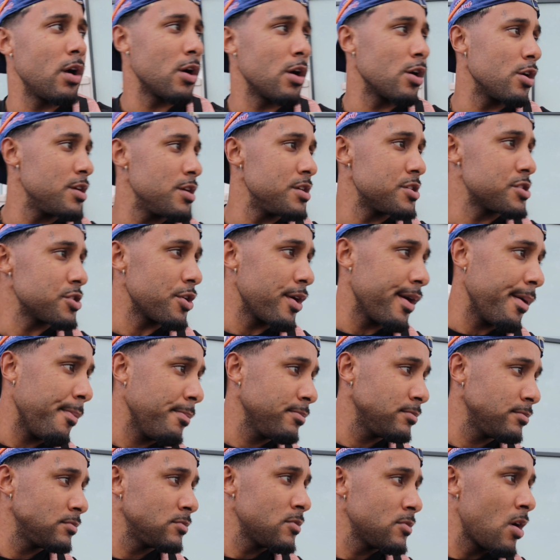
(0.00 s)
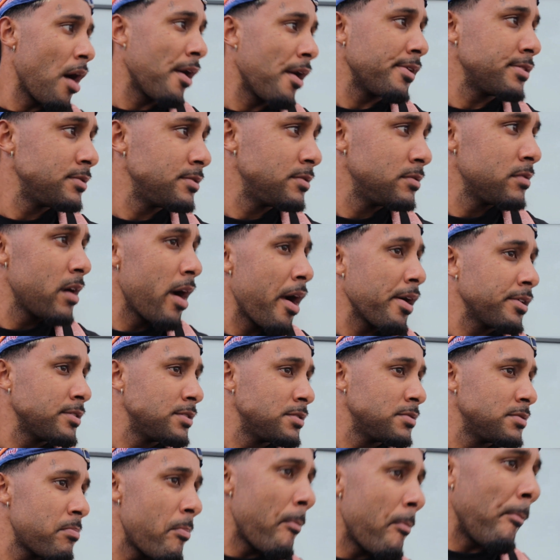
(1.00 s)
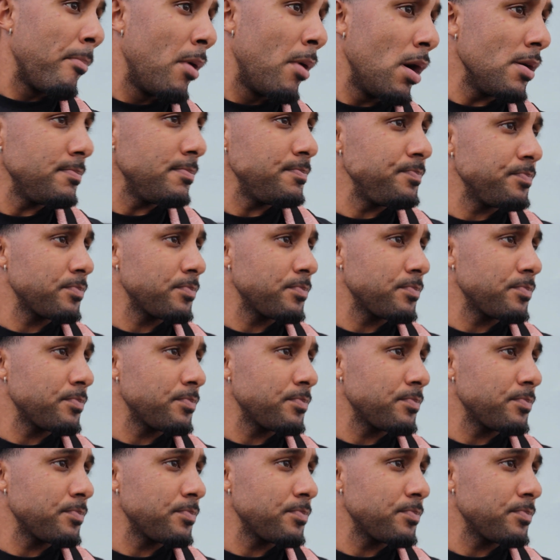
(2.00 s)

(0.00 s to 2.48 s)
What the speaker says: on her Instagram. But